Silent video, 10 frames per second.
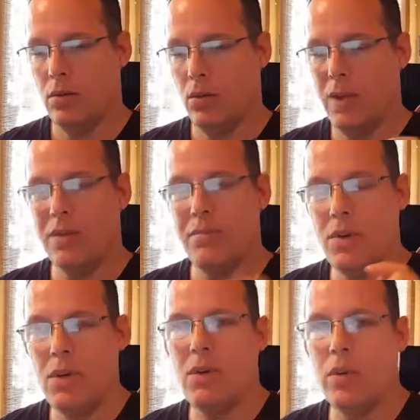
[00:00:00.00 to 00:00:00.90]
When the
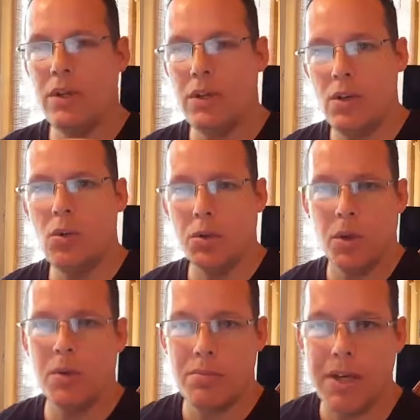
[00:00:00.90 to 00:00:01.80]
New World
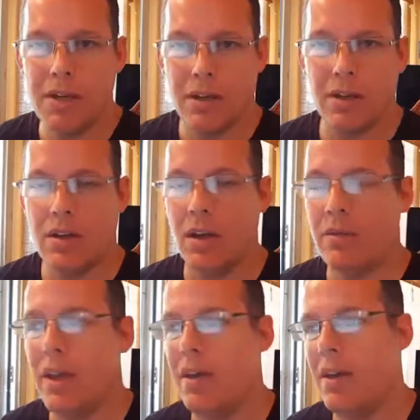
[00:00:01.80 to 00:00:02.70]
Order media, they call
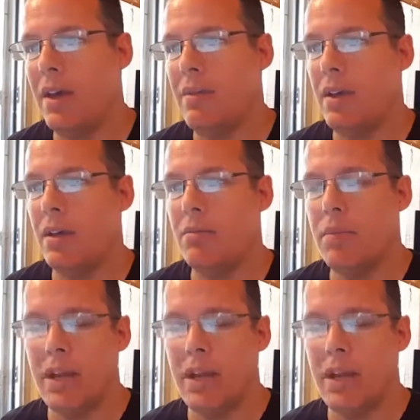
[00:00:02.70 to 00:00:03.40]
them